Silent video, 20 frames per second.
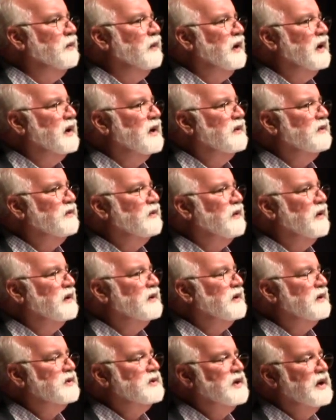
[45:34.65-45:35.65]

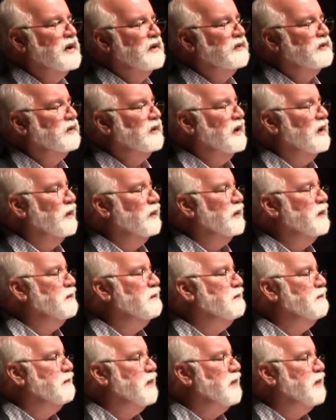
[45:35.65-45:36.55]
reconstructed jail cell with